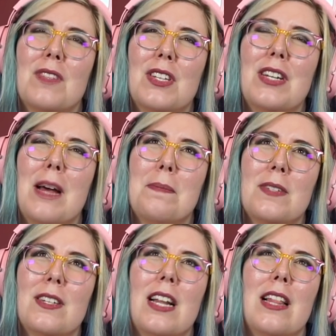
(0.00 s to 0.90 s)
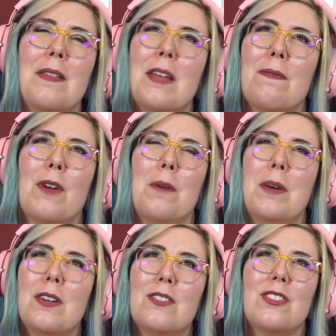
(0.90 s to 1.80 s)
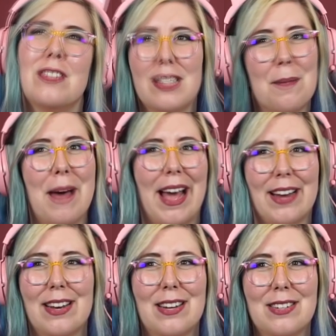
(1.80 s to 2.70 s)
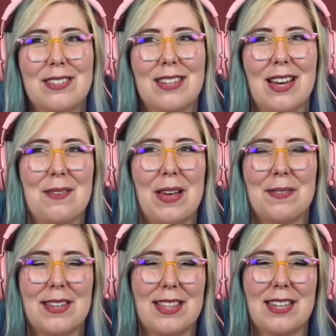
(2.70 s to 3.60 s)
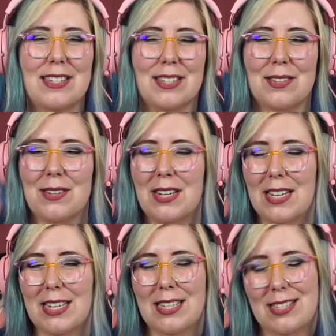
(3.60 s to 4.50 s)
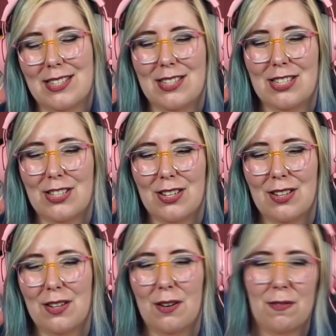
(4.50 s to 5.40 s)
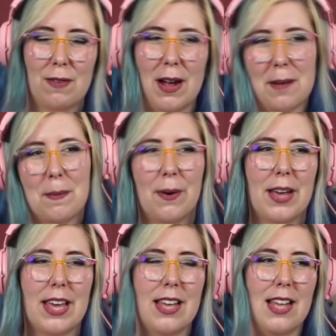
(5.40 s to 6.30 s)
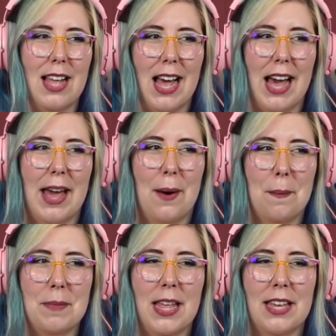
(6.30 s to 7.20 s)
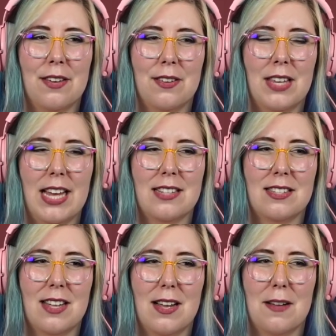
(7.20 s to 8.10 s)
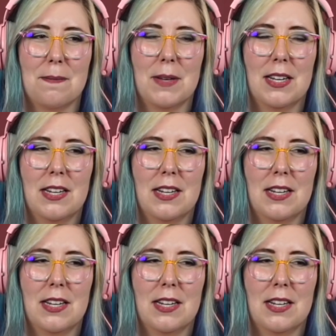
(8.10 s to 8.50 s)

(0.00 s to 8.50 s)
good episode. I love that Frobo is just in the background of everything too. He's just such a good little frog boy. I hope that he'll get some